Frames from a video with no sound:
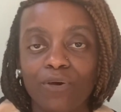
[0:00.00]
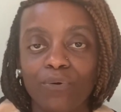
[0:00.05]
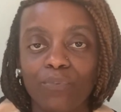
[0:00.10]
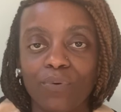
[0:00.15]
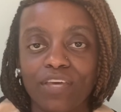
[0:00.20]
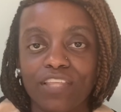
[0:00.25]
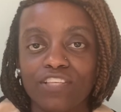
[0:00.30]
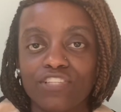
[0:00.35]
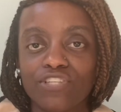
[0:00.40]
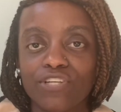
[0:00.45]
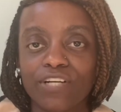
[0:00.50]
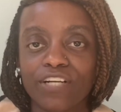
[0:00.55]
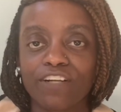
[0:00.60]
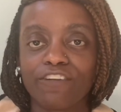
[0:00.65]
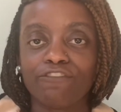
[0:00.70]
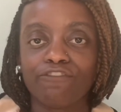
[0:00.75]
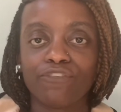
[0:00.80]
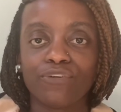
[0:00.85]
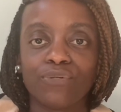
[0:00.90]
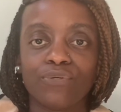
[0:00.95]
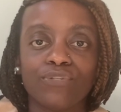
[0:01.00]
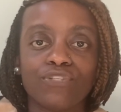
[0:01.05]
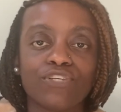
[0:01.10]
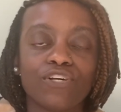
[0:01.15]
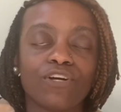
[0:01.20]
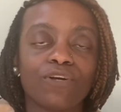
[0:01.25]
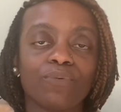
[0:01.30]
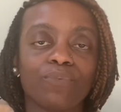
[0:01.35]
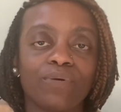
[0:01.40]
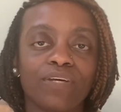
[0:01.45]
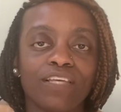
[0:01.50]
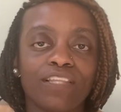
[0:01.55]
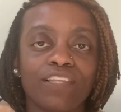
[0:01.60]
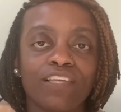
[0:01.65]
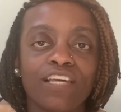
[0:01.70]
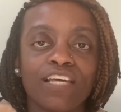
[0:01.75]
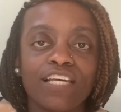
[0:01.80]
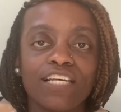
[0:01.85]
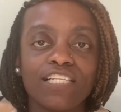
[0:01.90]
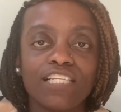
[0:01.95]
with certain foods or with
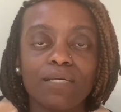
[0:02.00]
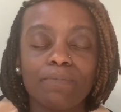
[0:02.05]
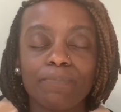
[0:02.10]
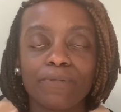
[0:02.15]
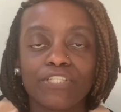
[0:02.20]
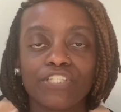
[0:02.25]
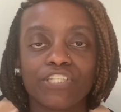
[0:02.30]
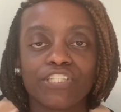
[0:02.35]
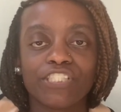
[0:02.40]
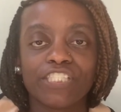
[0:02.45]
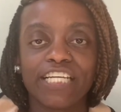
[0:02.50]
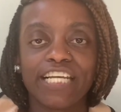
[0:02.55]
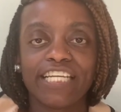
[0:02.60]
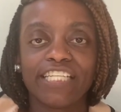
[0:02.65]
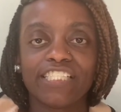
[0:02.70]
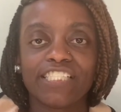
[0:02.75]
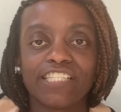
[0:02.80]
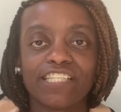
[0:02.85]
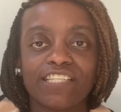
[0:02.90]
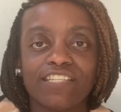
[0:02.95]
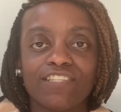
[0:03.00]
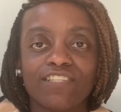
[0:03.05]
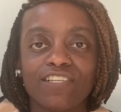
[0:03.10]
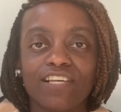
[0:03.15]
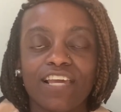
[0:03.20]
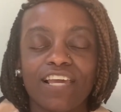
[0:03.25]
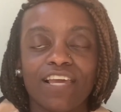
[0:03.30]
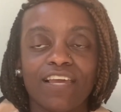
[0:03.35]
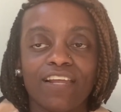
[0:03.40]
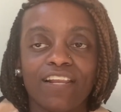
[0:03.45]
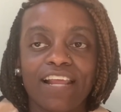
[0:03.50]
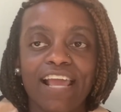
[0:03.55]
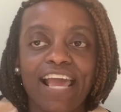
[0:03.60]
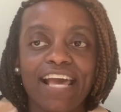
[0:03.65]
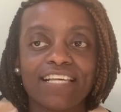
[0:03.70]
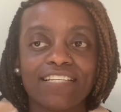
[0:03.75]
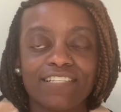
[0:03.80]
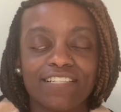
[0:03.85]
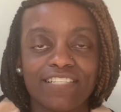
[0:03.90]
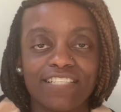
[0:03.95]
temperature changes and
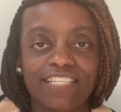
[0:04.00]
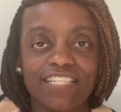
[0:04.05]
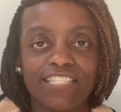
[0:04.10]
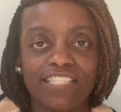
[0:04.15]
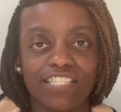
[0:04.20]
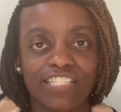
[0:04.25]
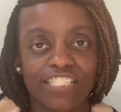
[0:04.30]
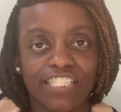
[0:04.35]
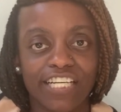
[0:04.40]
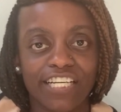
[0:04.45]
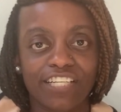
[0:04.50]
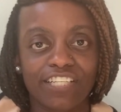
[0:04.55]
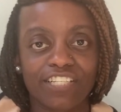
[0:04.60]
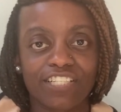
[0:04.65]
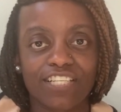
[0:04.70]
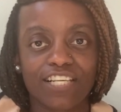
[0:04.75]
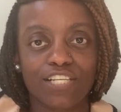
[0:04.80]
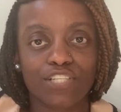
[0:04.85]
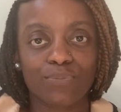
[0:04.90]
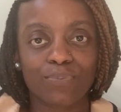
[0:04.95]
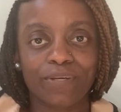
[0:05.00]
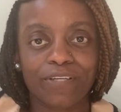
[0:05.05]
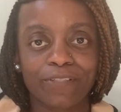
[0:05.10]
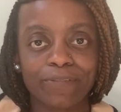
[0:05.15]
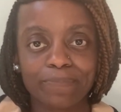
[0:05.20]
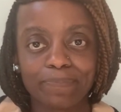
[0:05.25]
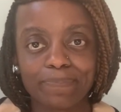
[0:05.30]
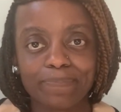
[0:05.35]
as the season changes as well.